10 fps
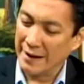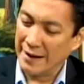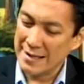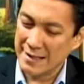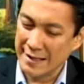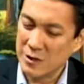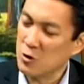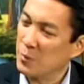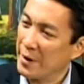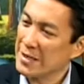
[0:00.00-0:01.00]
I guess kids
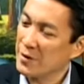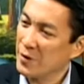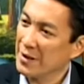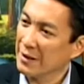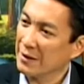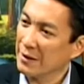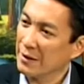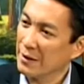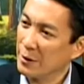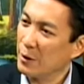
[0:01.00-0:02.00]
who breastfeed until
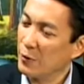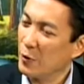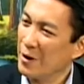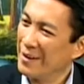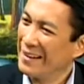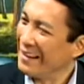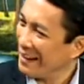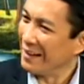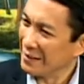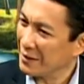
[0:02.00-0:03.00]
they're 3 or 4 are really
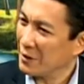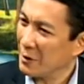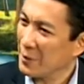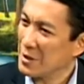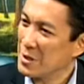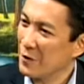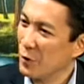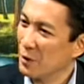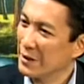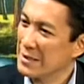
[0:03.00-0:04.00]
healthy, no? Because you have
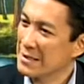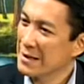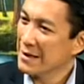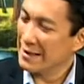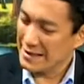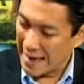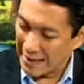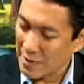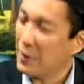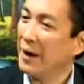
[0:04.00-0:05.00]
all these
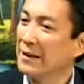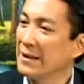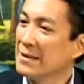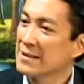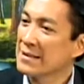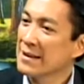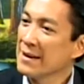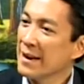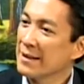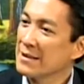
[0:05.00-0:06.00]
antibodies
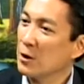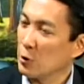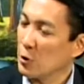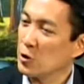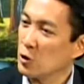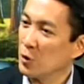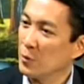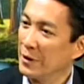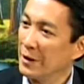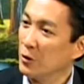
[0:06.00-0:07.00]
and this
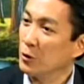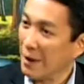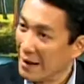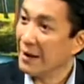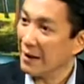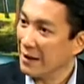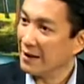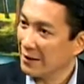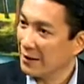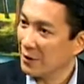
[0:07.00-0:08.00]
colostrum that you take in
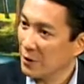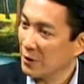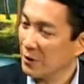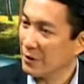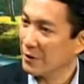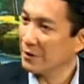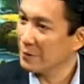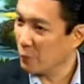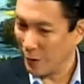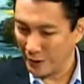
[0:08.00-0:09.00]
until you're
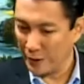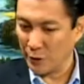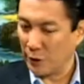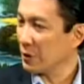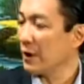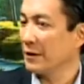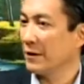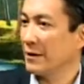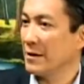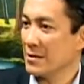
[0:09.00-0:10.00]
well into your
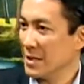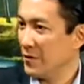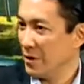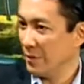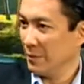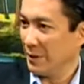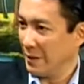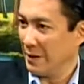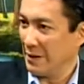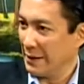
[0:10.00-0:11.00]
toddler years and even
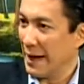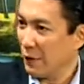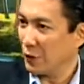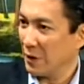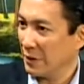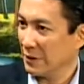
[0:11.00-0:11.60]
after.